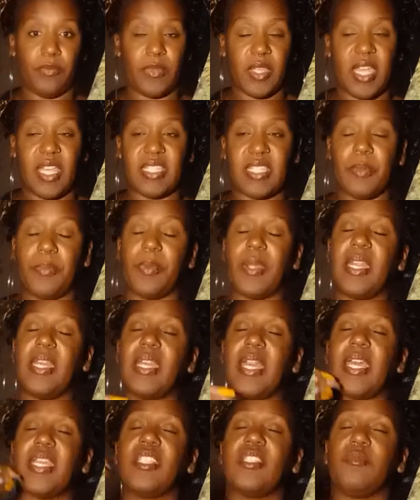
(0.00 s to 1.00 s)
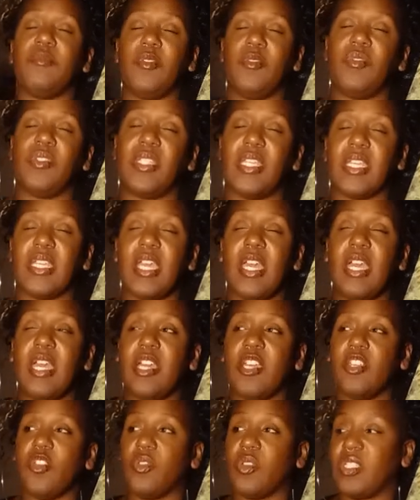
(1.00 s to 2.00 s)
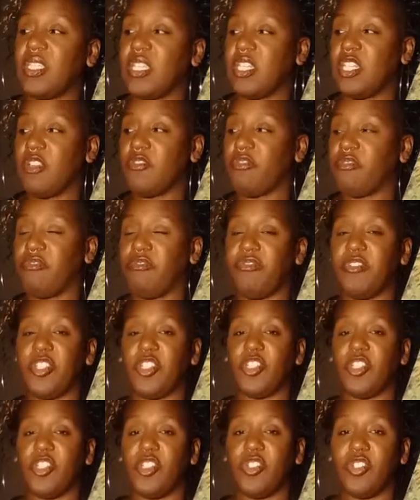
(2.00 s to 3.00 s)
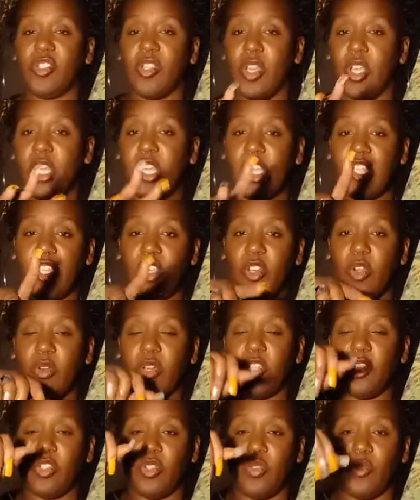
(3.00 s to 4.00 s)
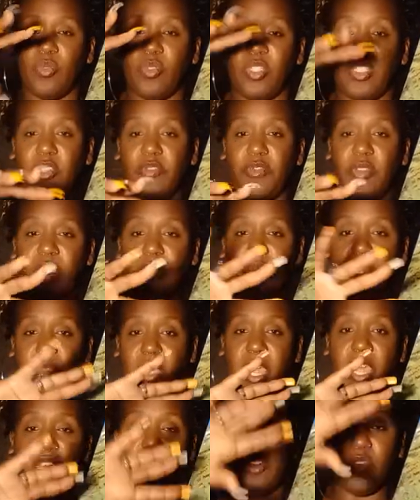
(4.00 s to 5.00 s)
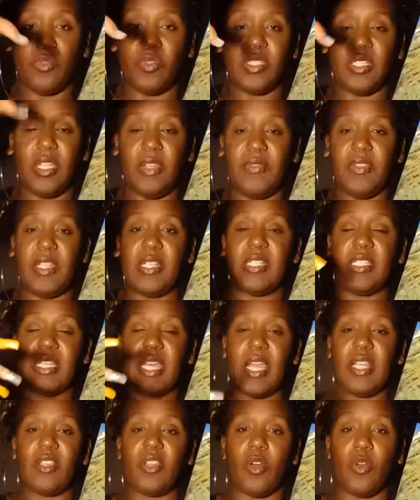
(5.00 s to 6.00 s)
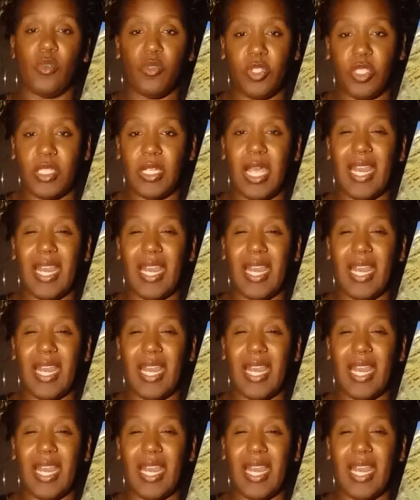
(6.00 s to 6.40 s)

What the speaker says: Because they play nice music, and you can see different fishes, you know, and they show you different angles of inside the ocean.